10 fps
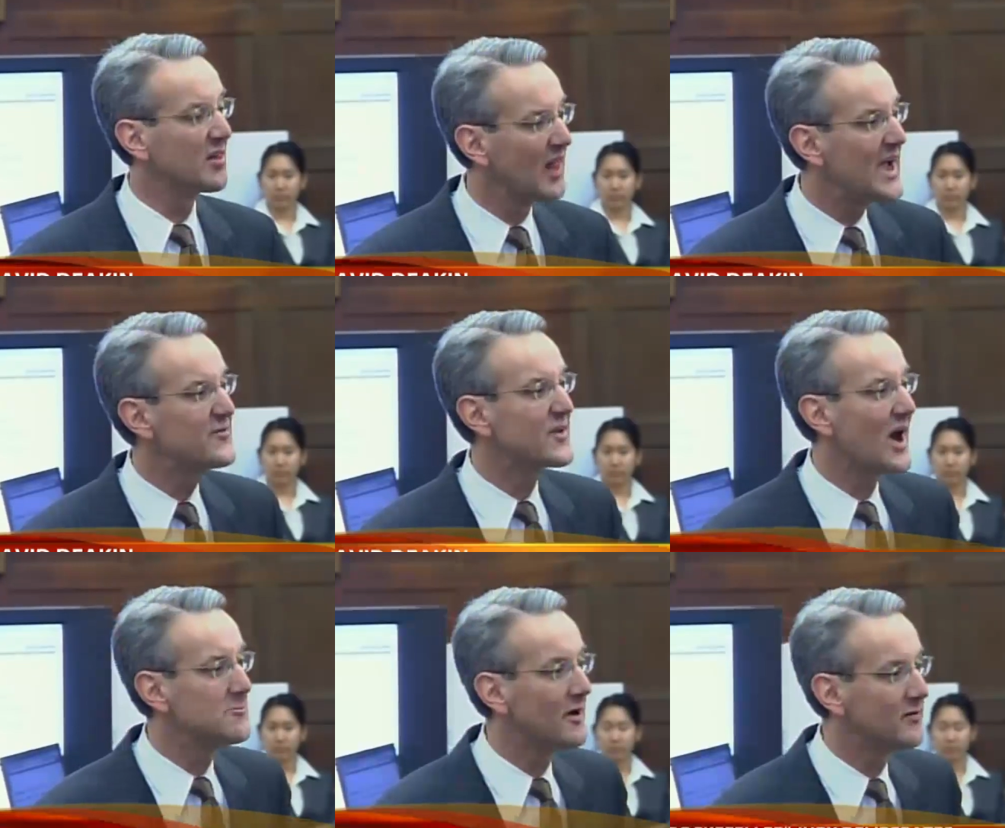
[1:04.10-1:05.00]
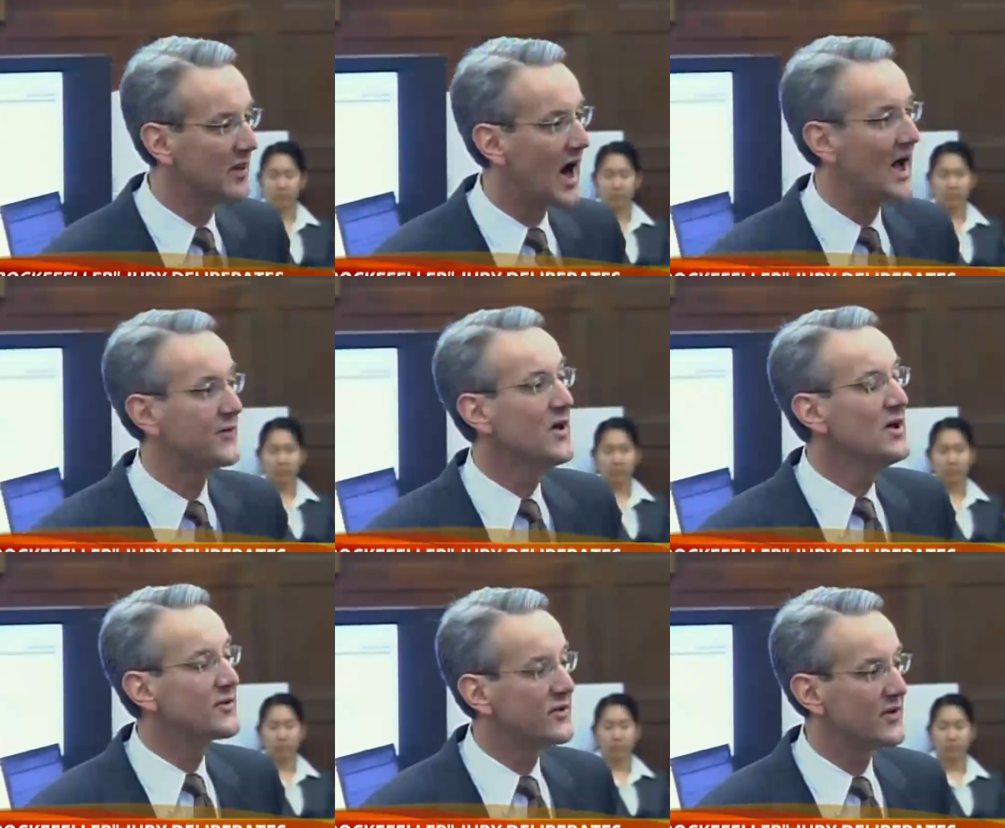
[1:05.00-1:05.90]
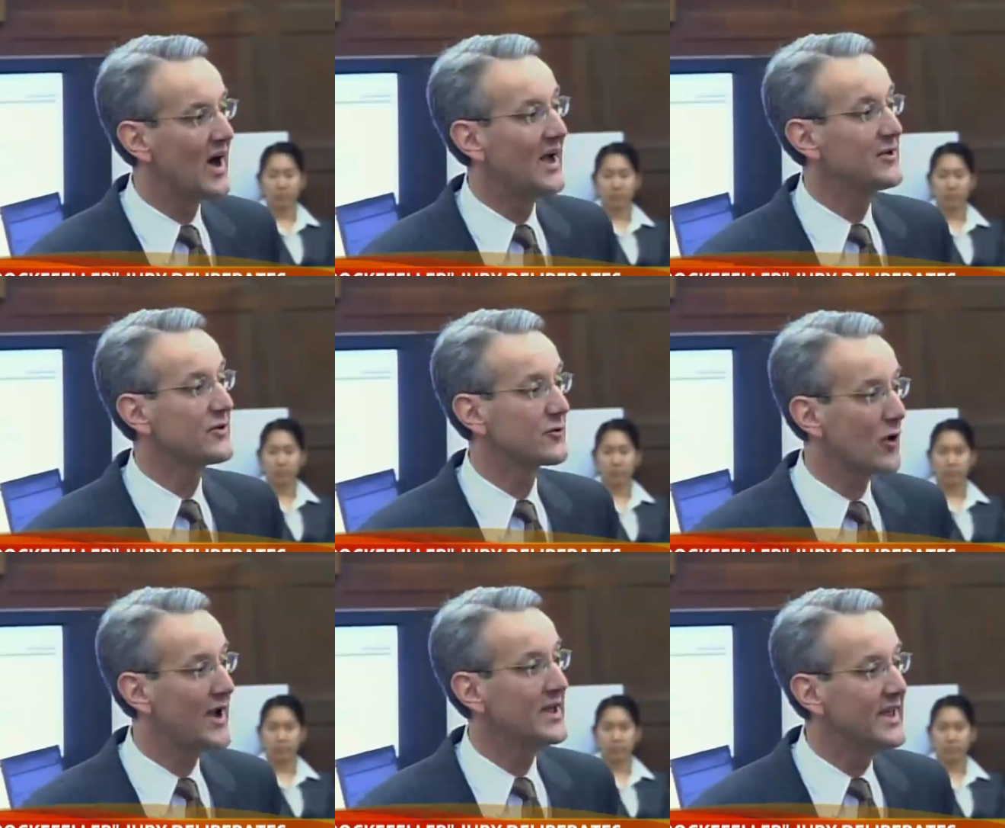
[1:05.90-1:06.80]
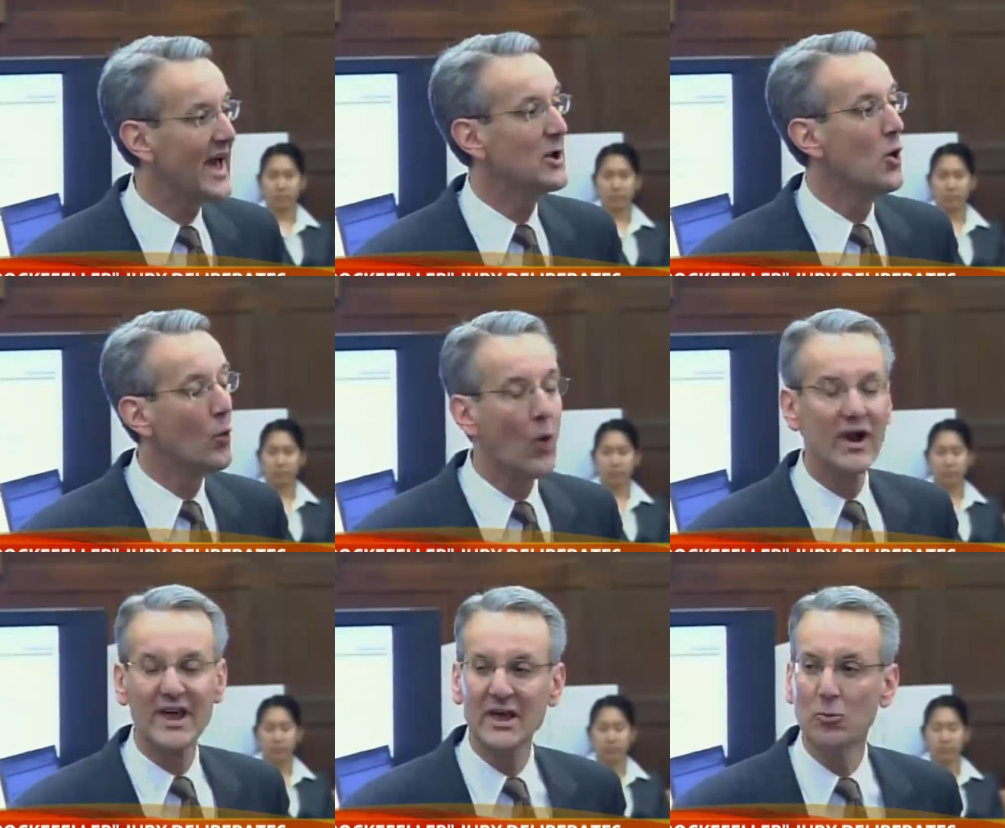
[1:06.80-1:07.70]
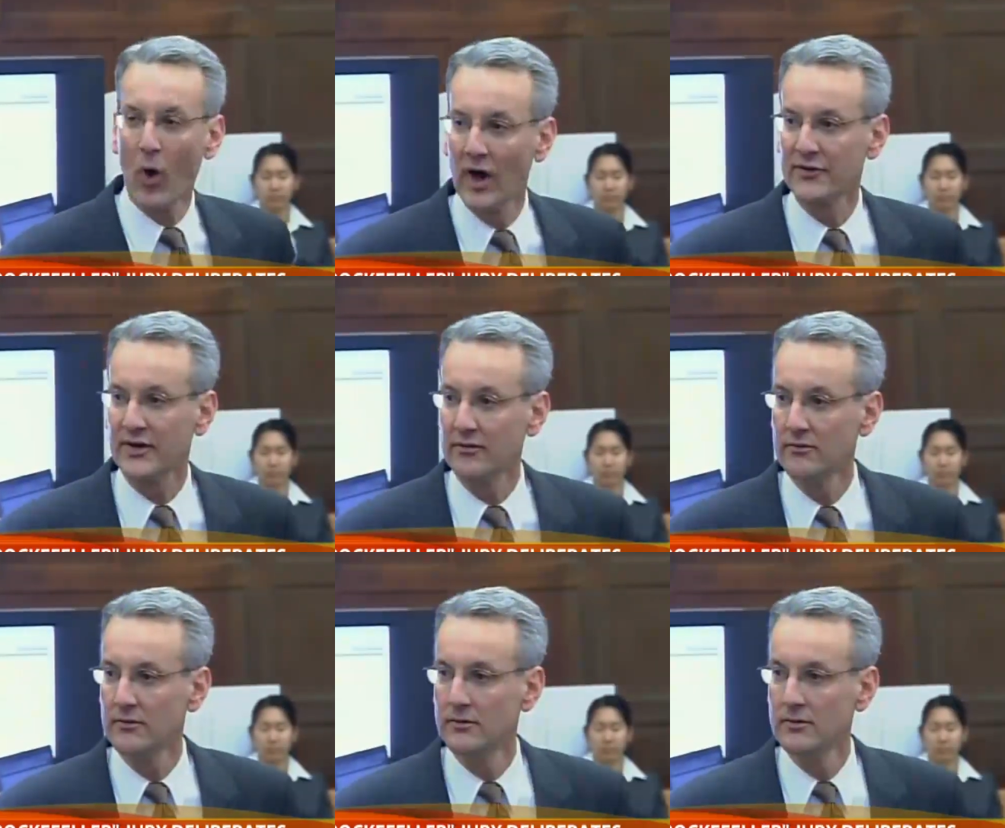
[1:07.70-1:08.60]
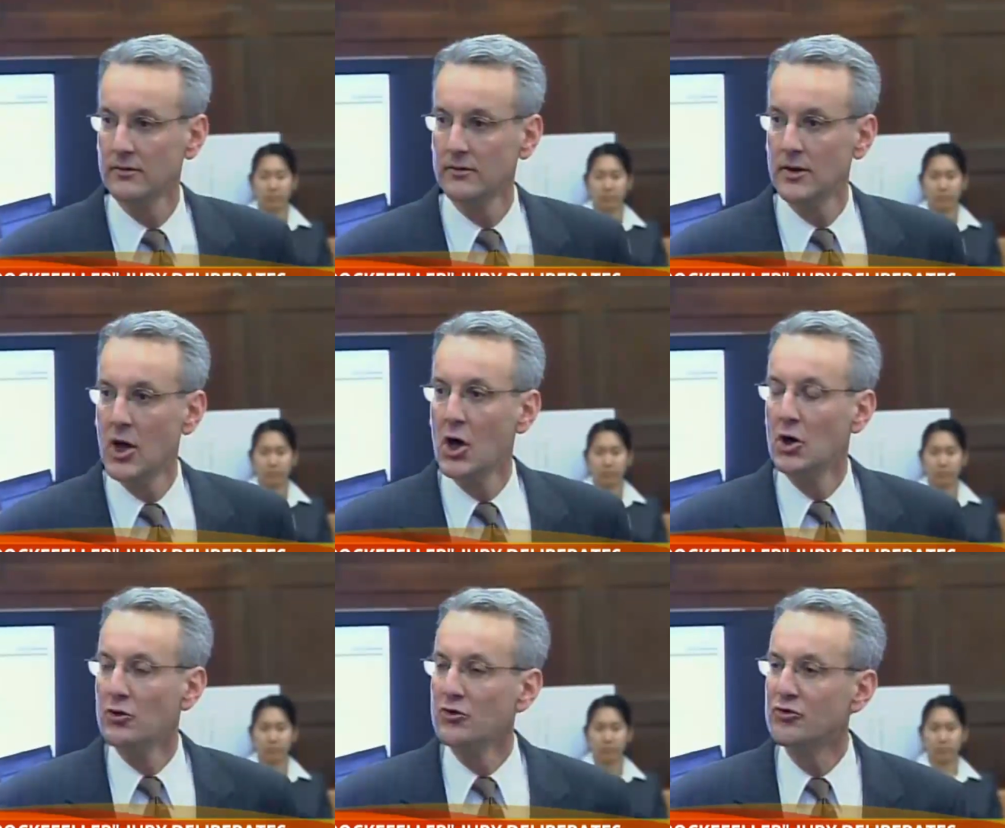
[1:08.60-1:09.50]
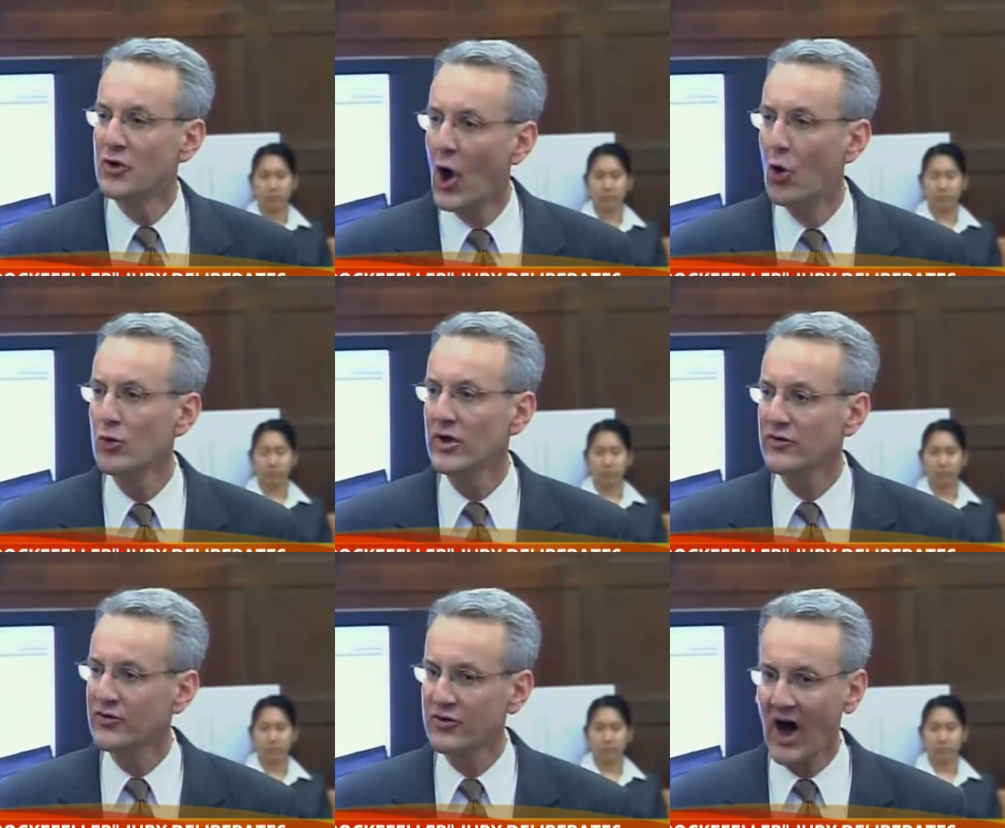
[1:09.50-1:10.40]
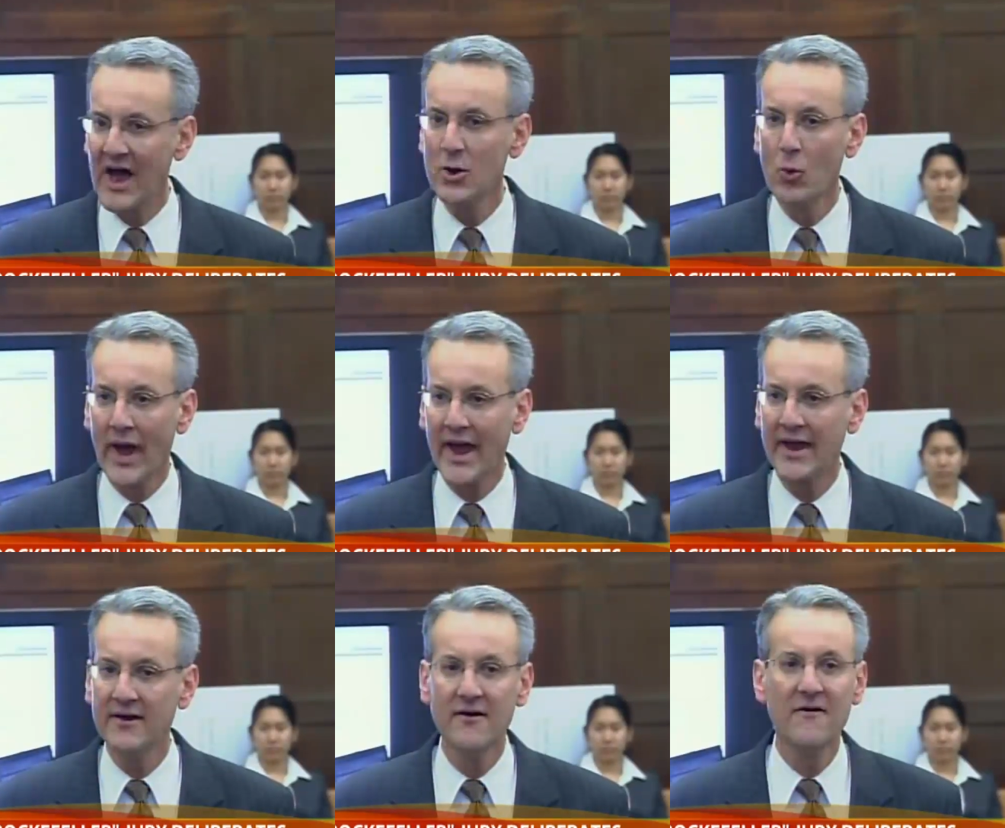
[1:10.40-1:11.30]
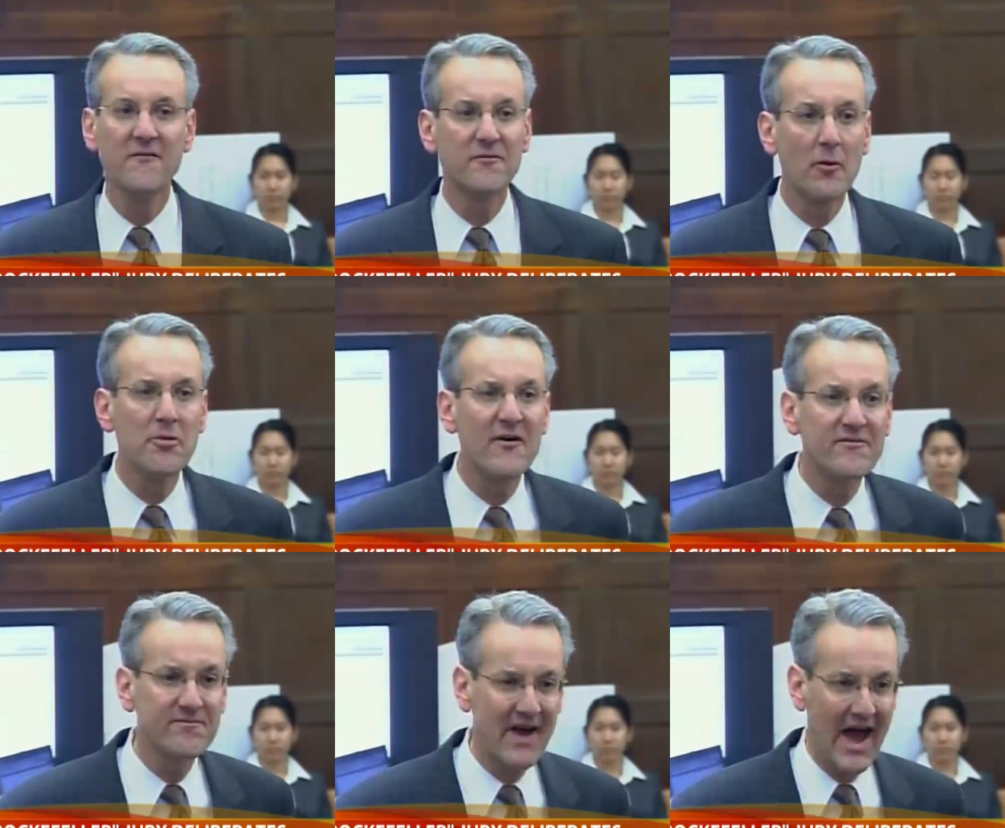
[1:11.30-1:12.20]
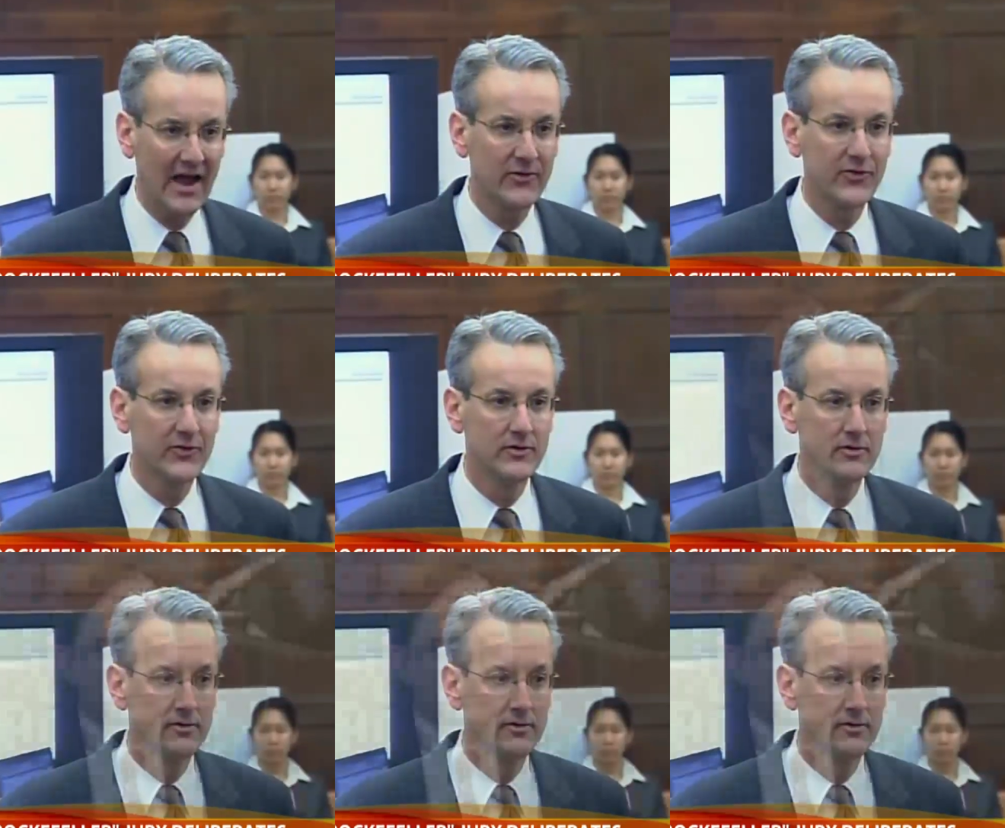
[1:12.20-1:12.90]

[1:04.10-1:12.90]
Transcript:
Speaker 1: in a lifetime of lies designed to try to get what he wanted. Don't shy away from the facts.